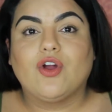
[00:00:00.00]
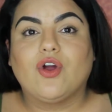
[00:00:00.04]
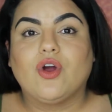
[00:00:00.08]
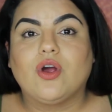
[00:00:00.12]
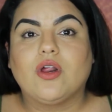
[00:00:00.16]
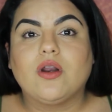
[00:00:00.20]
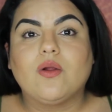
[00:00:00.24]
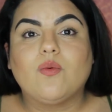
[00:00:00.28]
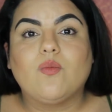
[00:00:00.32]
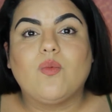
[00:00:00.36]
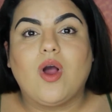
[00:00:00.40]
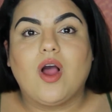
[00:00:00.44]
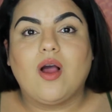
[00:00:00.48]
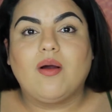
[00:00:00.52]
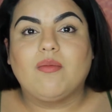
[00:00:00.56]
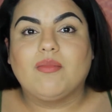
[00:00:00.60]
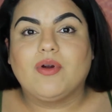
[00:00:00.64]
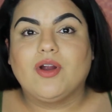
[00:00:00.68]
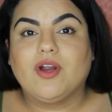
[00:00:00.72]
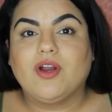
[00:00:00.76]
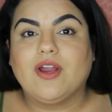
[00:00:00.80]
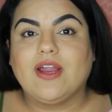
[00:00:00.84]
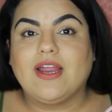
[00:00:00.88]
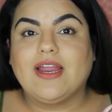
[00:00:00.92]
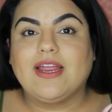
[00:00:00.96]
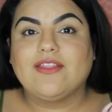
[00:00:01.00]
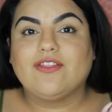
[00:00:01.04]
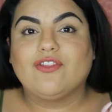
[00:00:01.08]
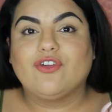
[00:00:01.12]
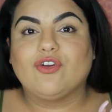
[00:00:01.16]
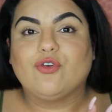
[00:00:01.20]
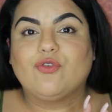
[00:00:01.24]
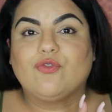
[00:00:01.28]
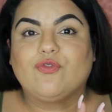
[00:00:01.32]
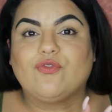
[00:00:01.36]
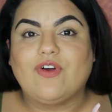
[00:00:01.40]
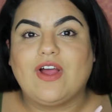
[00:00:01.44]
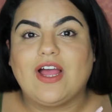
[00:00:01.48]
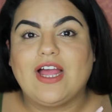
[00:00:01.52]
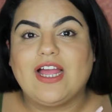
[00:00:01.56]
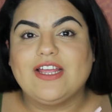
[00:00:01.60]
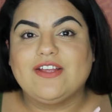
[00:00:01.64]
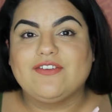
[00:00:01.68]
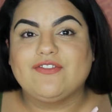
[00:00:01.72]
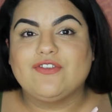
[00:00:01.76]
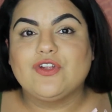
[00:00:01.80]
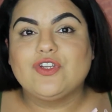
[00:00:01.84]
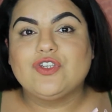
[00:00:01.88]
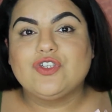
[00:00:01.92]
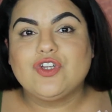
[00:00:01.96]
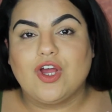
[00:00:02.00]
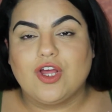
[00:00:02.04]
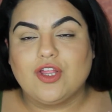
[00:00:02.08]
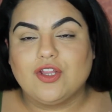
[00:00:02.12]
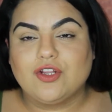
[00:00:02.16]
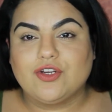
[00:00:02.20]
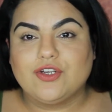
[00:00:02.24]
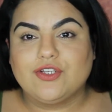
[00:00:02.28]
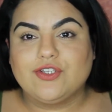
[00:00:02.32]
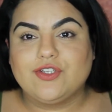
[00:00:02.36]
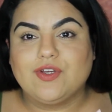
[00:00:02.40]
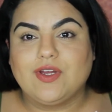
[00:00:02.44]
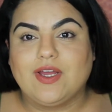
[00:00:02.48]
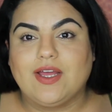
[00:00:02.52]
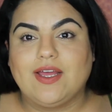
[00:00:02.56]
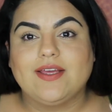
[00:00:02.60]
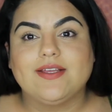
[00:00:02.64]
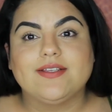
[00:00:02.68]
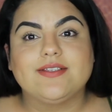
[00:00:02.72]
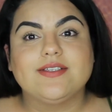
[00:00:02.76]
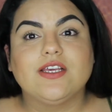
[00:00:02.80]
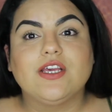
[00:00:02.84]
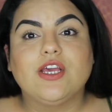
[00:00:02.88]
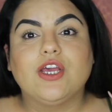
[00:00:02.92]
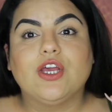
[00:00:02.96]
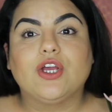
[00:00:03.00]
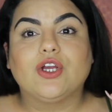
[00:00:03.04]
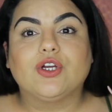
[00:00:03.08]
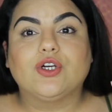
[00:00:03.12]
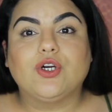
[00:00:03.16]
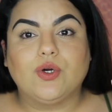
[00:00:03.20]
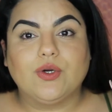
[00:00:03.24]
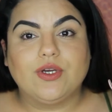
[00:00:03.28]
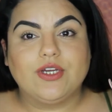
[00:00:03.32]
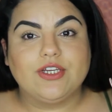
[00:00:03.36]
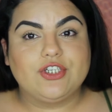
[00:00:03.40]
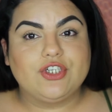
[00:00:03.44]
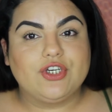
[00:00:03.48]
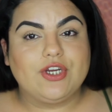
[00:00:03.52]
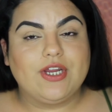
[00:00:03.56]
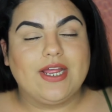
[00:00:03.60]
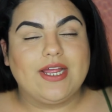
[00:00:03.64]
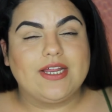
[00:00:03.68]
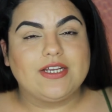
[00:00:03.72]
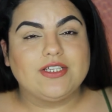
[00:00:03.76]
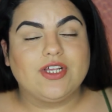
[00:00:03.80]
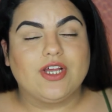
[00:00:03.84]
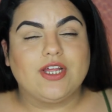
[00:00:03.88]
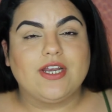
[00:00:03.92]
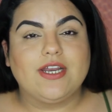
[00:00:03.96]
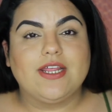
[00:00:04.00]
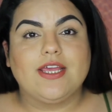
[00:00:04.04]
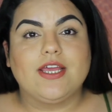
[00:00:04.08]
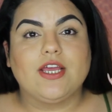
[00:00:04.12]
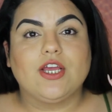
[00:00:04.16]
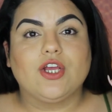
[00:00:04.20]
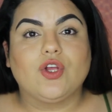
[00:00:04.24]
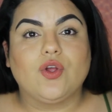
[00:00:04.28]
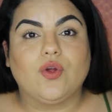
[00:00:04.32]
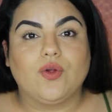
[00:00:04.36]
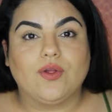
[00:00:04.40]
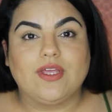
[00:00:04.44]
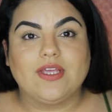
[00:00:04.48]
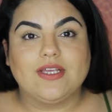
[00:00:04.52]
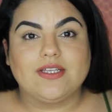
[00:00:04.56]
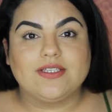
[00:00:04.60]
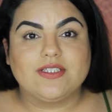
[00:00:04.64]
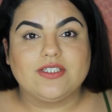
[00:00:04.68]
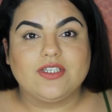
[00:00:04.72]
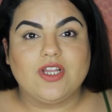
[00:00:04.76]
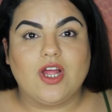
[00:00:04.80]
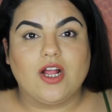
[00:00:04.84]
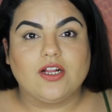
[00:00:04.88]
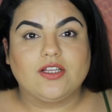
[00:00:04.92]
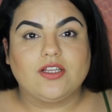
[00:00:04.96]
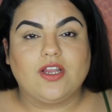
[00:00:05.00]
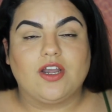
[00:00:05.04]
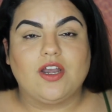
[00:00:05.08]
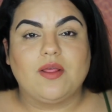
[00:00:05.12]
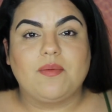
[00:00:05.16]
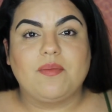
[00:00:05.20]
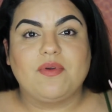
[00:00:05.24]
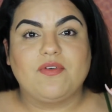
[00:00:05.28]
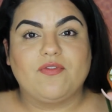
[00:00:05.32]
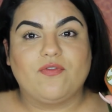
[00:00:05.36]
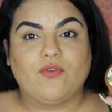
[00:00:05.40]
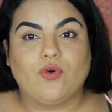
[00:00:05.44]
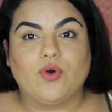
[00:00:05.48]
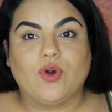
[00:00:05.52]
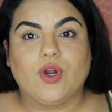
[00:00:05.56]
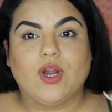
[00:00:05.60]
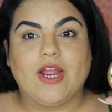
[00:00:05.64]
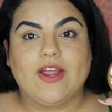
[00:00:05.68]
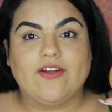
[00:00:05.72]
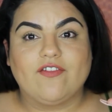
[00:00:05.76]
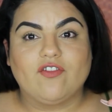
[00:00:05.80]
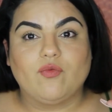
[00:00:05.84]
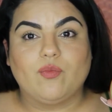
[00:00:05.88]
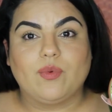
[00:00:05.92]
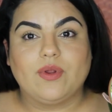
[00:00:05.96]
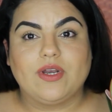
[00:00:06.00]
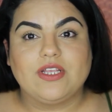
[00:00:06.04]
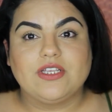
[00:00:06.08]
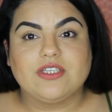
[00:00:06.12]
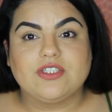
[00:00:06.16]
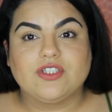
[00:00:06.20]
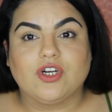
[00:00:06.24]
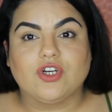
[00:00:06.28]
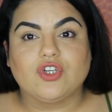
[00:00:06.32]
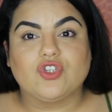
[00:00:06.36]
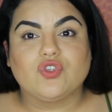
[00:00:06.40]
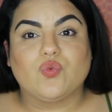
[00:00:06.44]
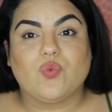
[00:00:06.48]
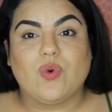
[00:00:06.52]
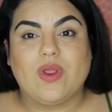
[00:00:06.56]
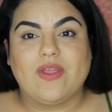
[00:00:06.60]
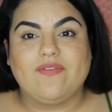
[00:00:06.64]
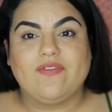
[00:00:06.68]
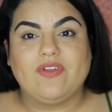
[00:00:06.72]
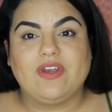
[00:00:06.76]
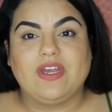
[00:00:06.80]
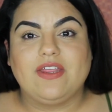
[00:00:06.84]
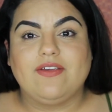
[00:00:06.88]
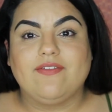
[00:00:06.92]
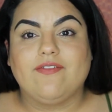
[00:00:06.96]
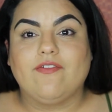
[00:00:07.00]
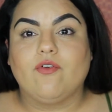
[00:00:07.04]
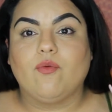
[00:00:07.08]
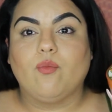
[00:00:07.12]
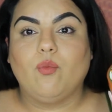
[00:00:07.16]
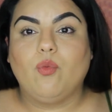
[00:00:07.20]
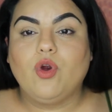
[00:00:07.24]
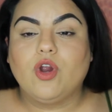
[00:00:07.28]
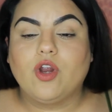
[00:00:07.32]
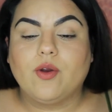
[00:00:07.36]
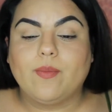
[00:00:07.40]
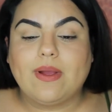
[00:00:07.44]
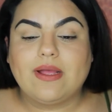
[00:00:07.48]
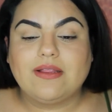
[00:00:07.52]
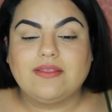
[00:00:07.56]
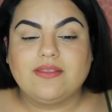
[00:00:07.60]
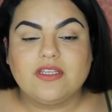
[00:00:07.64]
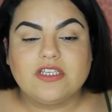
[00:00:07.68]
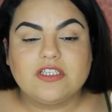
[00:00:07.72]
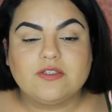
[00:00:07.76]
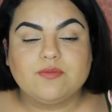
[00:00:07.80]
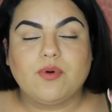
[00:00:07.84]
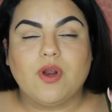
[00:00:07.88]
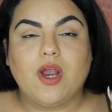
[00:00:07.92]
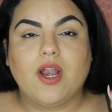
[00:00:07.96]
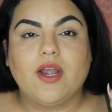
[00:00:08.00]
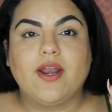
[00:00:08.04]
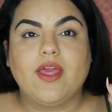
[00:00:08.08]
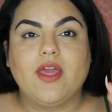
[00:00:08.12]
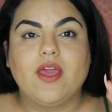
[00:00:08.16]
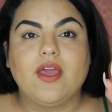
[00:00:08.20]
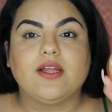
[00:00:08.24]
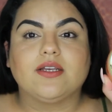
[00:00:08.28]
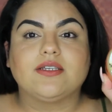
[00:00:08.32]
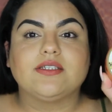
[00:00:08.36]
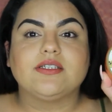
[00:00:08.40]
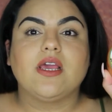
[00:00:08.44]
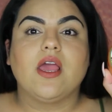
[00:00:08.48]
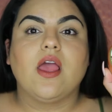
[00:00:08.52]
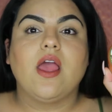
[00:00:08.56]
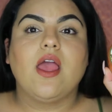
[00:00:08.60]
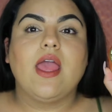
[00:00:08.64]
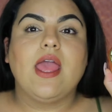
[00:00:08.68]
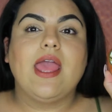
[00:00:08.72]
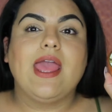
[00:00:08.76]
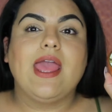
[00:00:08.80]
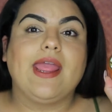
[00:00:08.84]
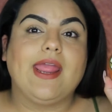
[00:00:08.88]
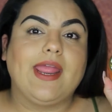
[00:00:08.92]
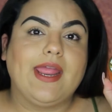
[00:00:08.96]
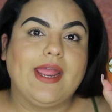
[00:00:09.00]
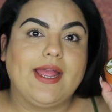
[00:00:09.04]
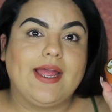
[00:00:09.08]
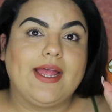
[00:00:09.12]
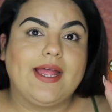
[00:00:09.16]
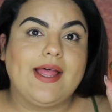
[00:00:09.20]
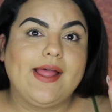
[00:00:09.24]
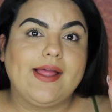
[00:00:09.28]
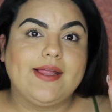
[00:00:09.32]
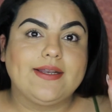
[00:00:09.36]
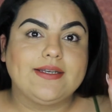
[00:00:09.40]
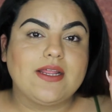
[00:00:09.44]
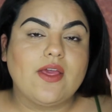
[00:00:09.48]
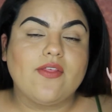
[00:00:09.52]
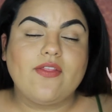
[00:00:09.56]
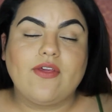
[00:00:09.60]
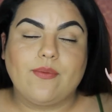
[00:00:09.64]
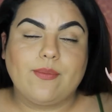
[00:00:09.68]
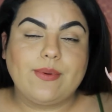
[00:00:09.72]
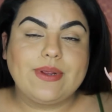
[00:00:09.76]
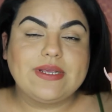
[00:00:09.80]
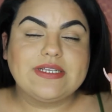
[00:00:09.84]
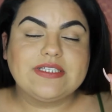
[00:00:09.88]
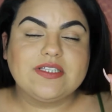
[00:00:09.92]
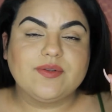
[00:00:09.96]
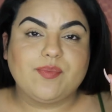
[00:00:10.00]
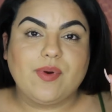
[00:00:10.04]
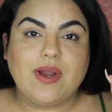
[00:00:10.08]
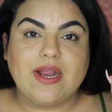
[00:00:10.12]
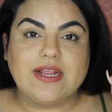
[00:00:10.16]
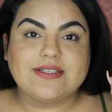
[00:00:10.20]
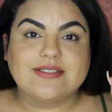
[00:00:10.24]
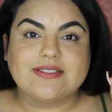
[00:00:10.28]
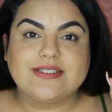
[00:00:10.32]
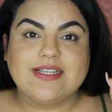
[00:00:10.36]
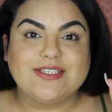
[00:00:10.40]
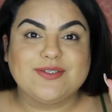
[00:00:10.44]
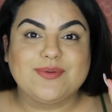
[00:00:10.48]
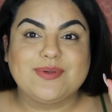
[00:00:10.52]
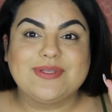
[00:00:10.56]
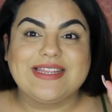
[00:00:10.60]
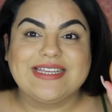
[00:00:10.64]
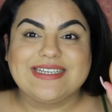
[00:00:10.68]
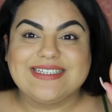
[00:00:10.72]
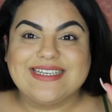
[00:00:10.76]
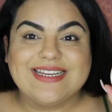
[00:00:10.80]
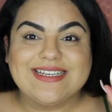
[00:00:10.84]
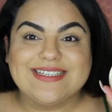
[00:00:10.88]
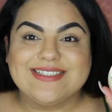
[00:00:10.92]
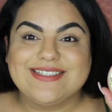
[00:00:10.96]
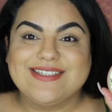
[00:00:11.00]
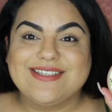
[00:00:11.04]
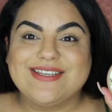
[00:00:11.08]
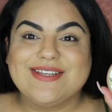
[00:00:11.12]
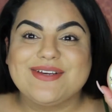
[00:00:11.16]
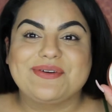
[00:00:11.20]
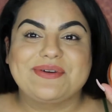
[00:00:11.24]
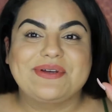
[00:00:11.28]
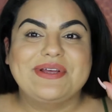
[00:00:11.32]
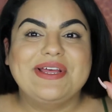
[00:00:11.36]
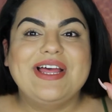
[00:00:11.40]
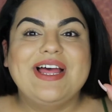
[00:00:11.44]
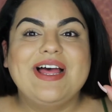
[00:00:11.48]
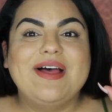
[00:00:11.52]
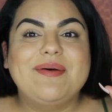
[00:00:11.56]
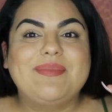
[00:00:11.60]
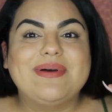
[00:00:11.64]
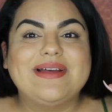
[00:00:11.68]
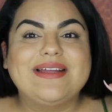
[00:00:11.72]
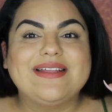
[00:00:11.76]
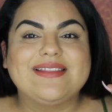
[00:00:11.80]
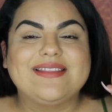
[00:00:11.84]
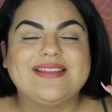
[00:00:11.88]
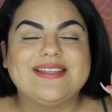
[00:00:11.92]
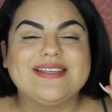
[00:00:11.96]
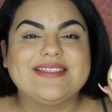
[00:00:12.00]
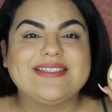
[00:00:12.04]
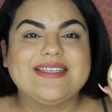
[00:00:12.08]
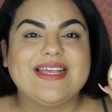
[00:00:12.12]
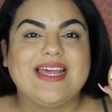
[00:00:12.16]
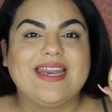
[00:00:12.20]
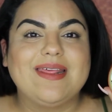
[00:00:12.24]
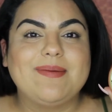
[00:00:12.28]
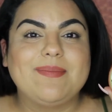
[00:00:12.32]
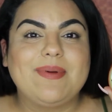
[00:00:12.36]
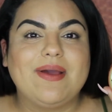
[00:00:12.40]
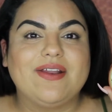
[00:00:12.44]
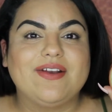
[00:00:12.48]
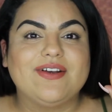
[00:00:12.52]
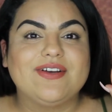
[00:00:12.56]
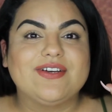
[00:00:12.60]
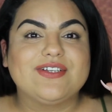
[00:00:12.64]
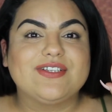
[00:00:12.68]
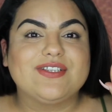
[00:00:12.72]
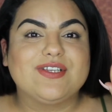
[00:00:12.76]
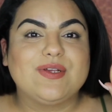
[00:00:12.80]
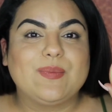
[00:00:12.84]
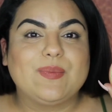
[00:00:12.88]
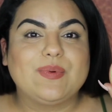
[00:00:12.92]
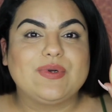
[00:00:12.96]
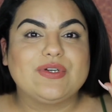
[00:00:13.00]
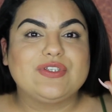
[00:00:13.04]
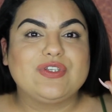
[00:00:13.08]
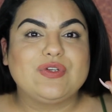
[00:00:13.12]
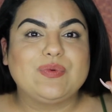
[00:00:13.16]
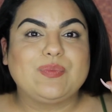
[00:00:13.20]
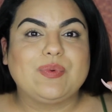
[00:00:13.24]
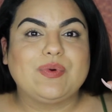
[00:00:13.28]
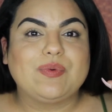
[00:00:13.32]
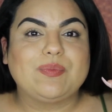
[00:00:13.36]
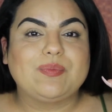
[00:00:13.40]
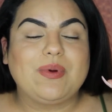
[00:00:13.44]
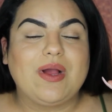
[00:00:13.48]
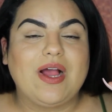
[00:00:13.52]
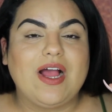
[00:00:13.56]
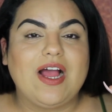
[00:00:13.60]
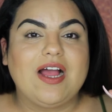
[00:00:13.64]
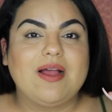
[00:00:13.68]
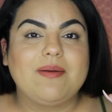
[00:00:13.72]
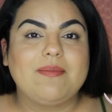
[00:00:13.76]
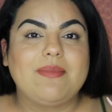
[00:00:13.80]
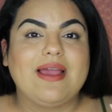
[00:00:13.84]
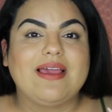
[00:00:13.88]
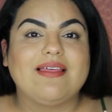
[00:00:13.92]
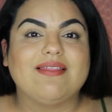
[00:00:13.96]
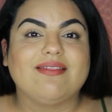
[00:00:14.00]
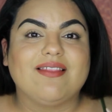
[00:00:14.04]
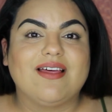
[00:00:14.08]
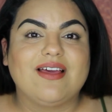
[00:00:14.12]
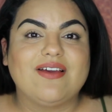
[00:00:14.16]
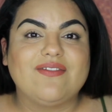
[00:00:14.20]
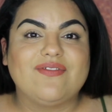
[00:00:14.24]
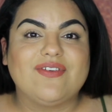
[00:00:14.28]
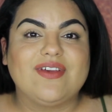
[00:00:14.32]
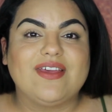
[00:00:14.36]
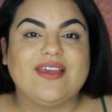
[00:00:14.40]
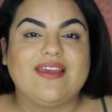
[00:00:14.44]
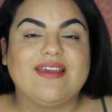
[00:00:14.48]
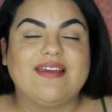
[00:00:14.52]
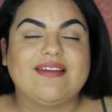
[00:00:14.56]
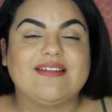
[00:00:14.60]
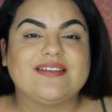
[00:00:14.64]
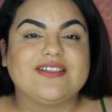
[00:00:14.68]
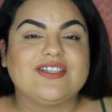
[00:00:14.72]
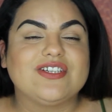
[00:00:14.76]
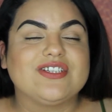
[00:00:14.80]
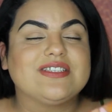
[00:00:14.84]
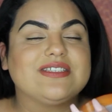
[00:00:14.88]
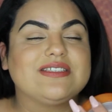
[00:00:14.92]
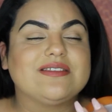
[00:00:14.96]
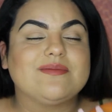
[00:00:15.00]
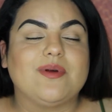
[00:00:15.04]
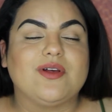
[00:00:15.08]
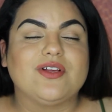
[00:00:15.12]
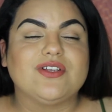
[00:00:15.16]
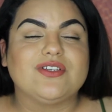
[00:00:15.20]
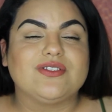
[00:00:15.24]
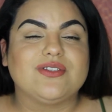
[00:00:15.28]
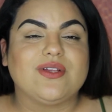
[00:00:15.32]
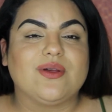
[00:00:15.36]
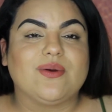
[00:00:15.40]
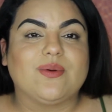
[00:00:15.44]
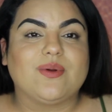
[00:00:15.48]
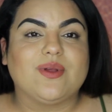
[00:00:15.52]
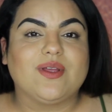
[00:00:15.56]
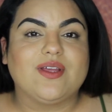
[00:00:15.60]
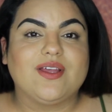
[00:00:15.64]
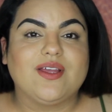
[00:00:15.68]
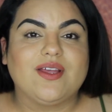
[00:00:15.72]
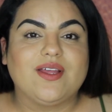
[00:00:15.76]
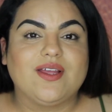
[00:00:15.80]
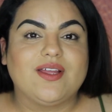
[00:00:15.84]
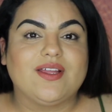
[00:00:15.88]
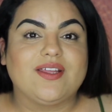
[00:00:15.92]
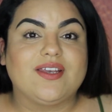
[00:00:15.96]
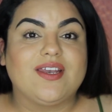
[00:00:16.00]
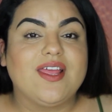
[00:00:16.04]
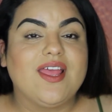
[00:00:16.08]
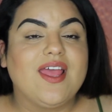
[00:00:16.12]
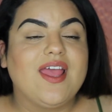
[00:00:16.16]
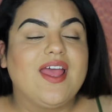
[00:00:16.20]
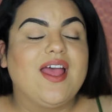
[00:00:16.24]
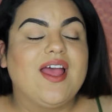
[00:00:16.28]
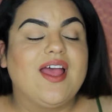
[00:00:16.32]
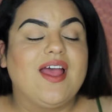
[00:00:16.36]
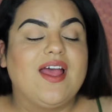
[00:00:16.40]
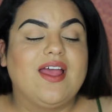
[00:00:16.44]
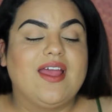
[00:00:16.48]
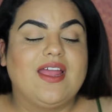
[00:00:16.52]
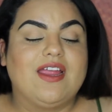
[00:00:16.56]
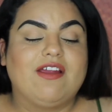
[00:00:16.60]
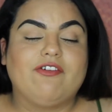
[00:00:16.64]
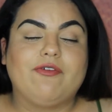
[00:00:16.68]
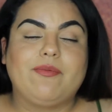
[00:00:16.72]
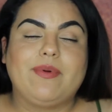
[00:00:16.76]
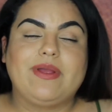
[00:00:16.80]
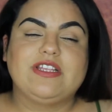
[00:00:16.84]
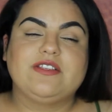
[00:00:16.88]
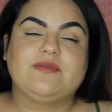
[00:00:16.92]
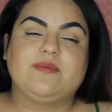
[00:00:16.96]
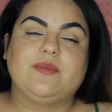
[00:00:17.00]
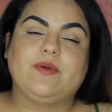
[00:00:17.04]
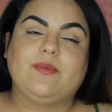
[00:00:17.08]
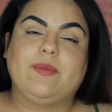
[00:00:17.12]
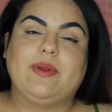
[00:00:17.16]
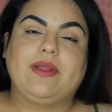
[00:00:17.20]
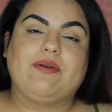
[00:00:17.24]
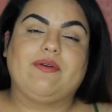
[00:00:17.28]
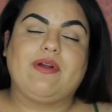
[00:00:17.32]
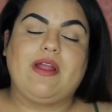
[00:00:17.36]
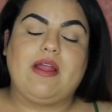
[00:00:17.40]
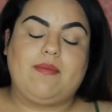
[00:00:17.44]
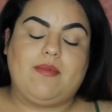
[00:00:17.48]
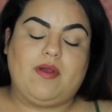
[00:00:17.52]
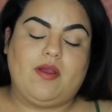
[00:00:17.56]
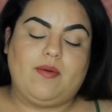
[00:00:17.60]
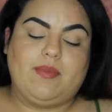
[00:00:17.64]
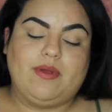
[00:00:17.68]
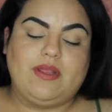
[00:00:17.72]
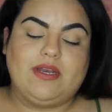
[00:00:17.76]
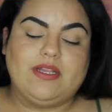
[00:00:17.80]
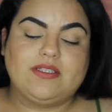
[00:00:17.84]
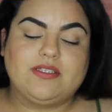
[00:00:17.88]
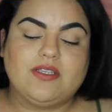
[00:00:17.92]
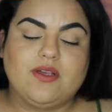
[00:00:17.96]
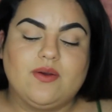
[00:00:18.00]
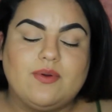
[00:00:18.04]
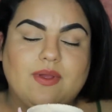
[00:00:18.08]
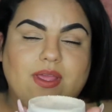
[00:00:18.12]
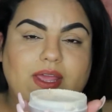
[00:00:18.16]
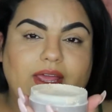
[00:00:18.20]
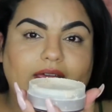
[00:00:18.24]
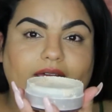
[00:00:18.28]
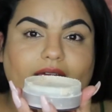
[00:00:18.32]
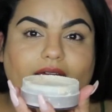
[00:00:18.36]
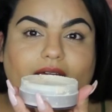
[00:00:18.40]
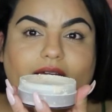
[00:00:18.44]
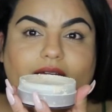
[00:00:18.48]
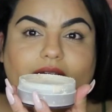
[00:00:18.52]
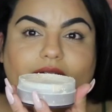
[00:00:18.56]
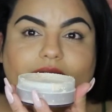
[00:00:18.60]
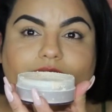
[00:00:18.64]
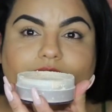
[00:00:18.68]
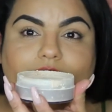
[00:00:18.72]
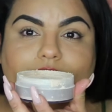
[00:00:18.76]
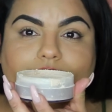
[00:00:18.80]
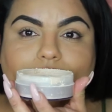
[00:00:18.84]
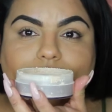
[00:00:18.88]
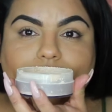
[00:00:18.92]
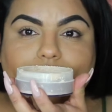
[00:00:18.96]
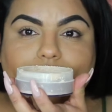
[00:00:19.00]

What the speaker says: Go to Walmart and they're $5, you guys. Go get your hands on it. Go get stocked on it before everybody starts raving even more about this product and they raise the price, because that's what they tend to do. But this setting powder is super bomb. I love it. It just smells so good. It reminds me of my grandma, but it's okay.